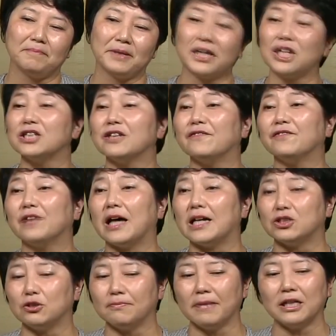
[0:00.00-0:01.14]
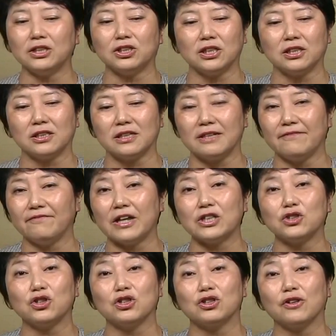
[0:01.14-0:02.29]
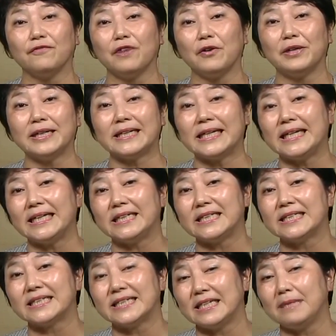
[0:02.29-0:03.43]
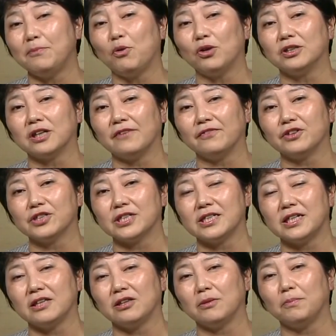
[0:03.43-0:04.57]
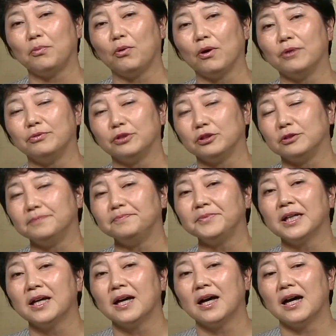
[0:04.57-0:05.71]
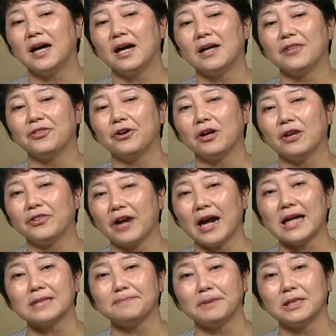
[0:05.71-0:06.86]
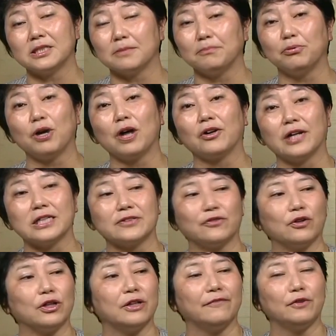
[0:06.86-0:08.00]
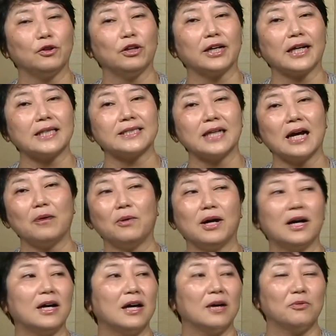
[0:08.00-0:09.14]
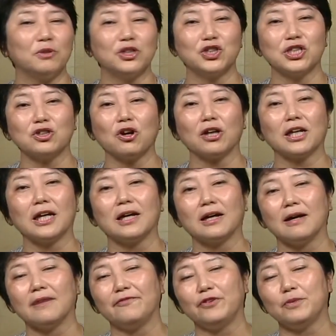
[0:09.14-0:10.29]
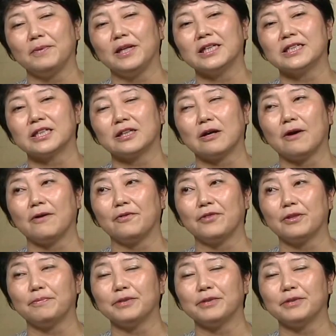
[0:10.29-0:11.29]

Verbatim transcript: because of, as you mentioned, the investors are very keen to see more diversity in the boardroom. Uh, there, there, has been some progress. For if you look at Daiwa, we were just talking a few minutes ago. The